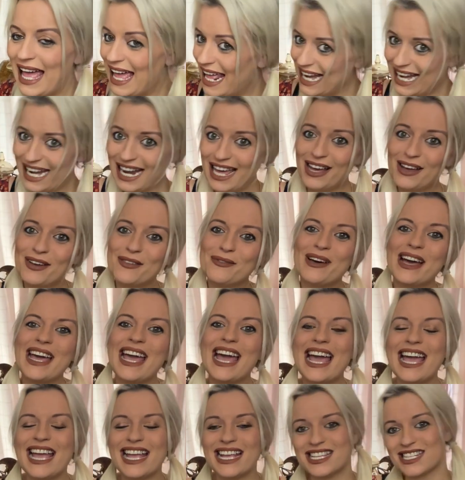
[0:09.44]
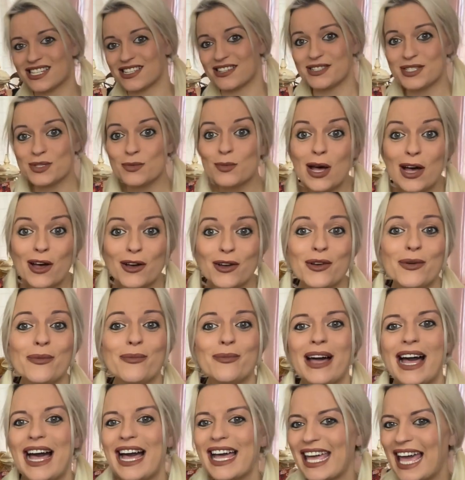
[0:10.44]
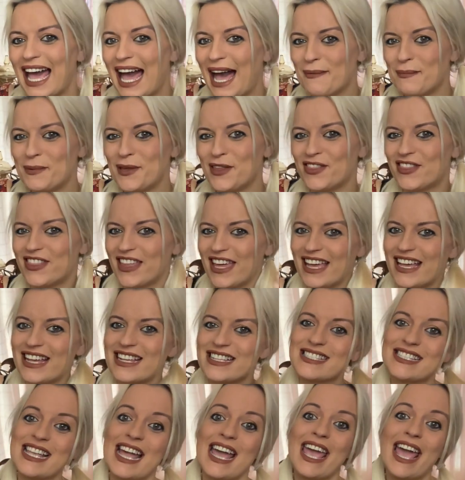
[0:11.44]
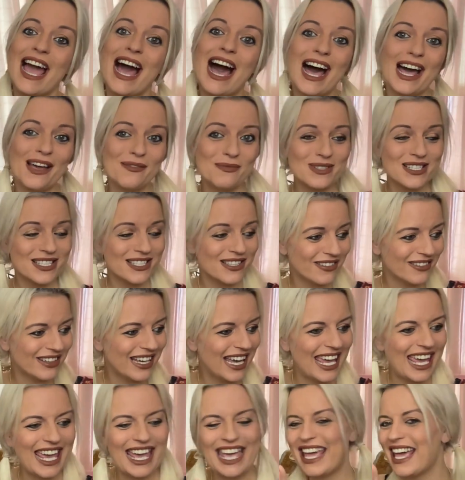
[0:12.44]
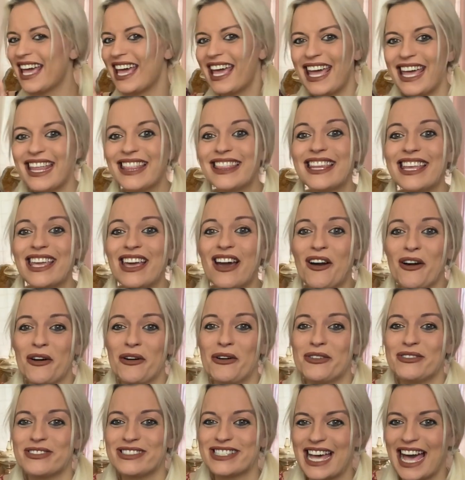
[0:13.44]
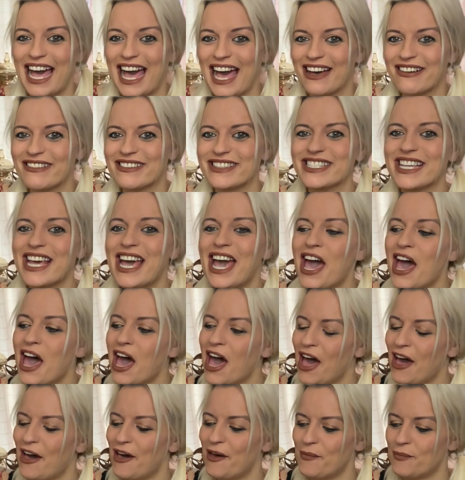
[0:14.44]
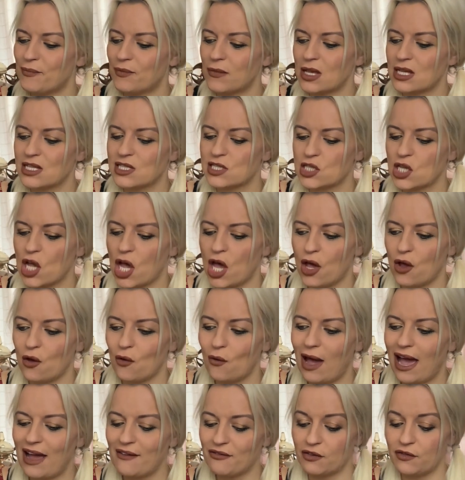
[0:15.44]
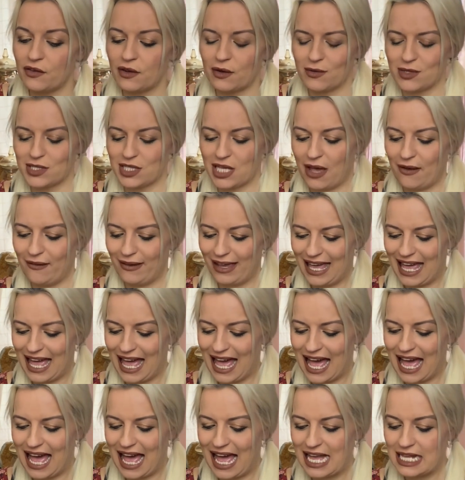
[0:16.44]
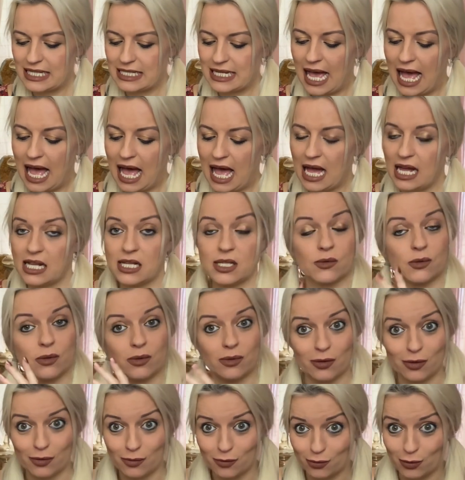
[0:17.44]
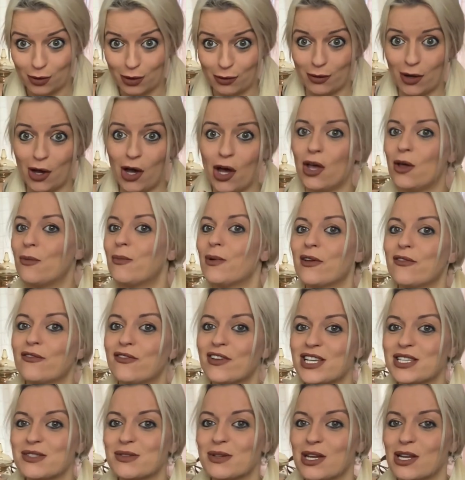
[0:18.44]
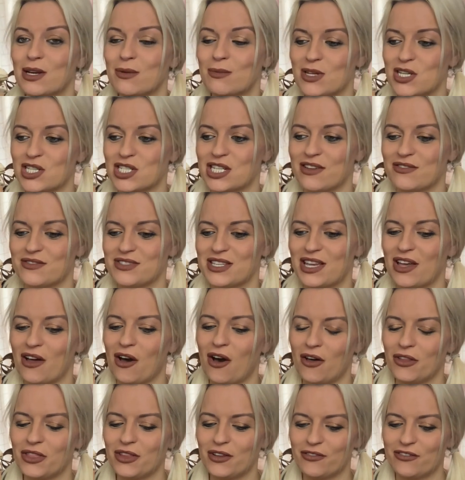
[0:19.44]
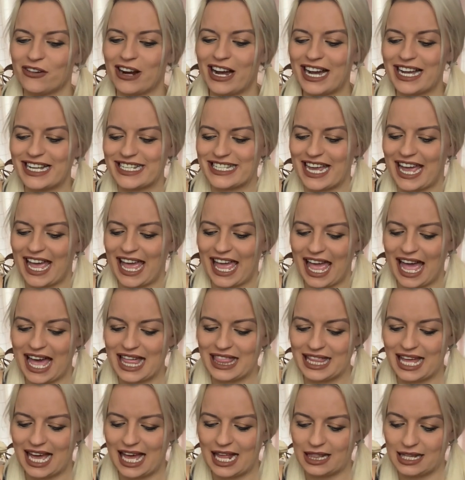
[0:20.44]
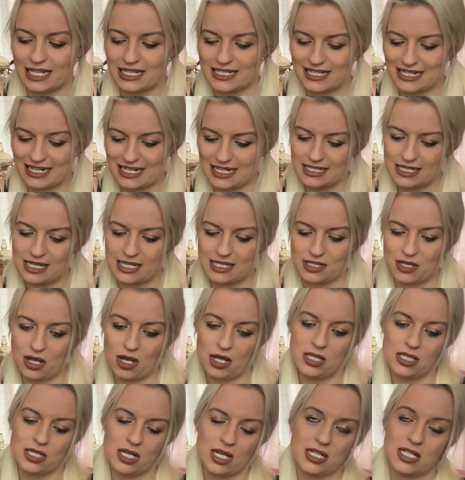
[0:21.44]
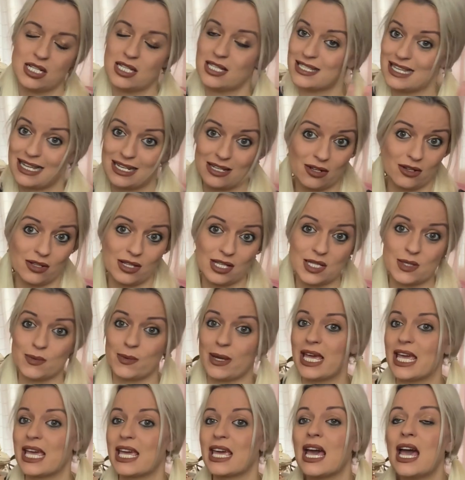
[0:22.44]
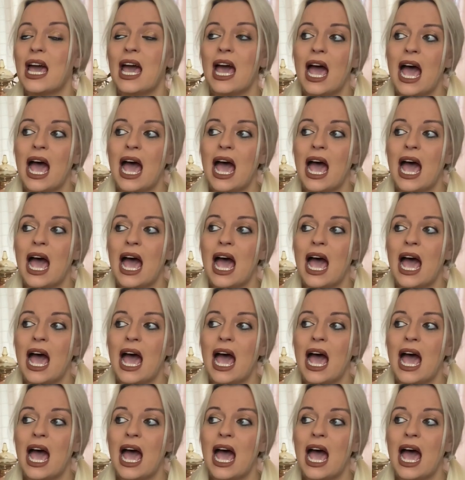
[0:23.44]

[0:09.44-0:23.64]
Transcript: Hello my angels, welcome back, happy Thursday. I'm still here in the old house, so everything was going ahead and we were hoping things were going to be shifting on the Friday, and then the solicitors got in touch and said not this week,